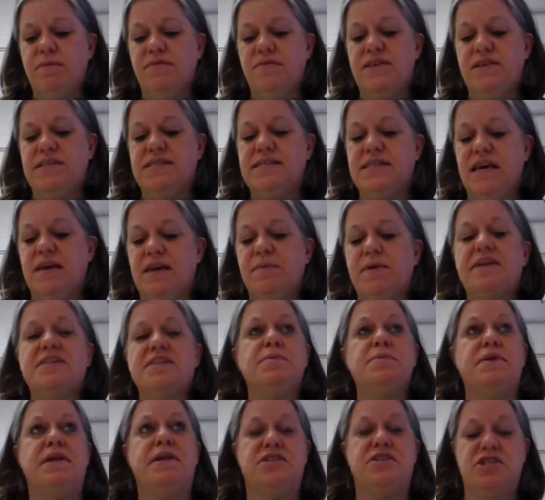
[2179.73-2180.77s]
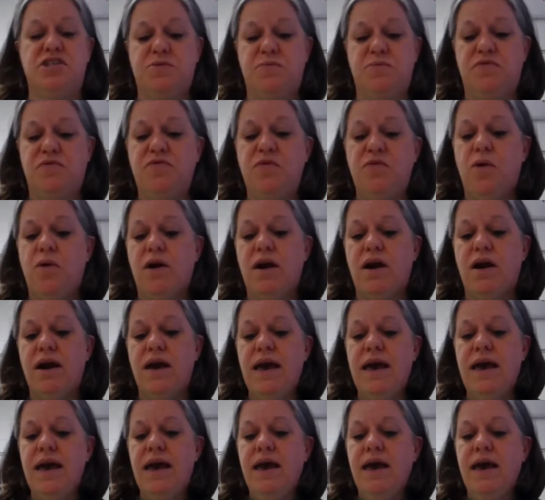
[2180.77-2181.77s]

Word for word: of these same explanations before